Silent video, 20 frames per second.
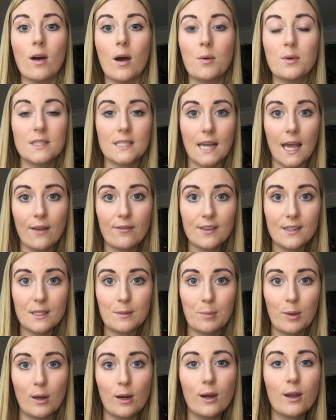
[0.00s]
I wasn't having to
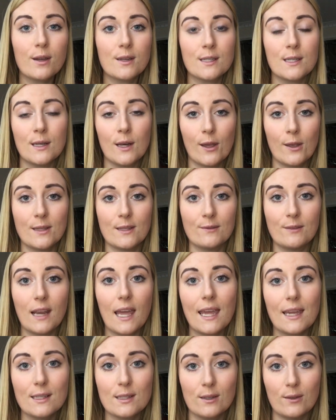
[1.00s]
put loads and loads of
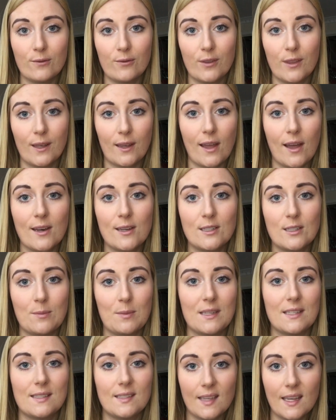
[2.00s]
layers on for the colour to
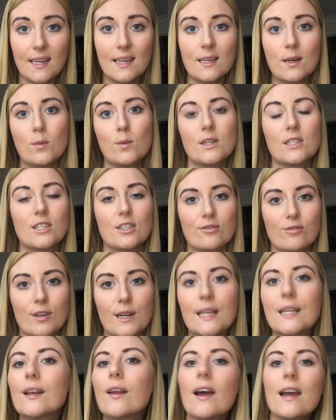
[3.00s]
be seen, which is
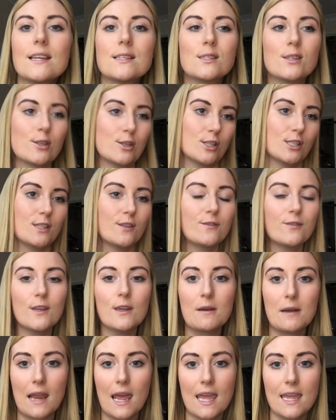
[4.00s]
really nice. So just a
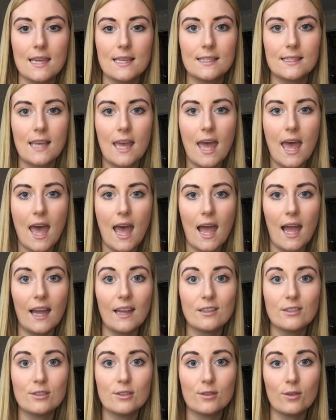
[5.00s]
few layers
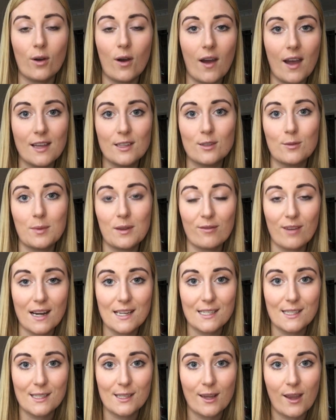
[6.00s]
and your eyes will be
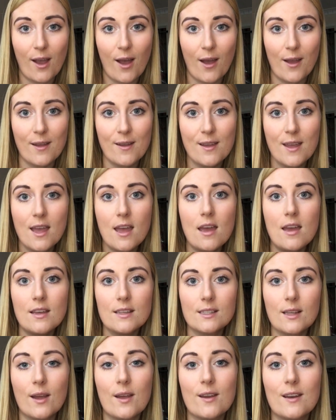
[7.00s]
ready to go.
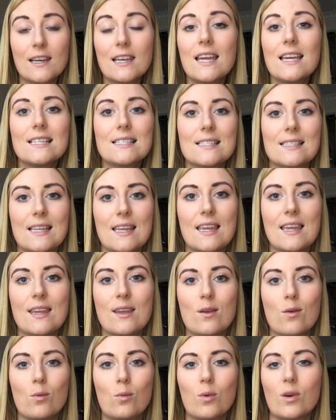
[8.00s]
So let's
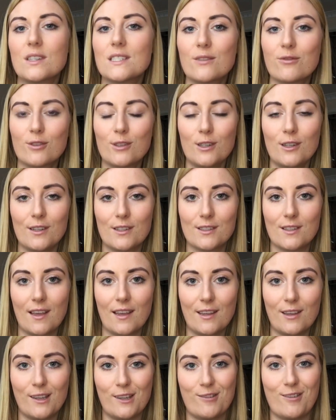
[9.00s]
see what different looks I
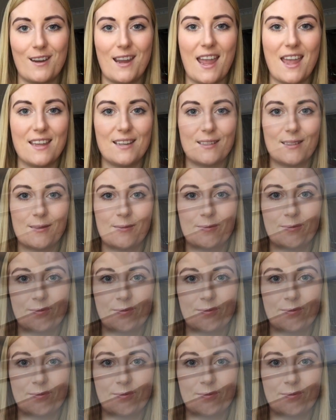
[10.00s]
can create.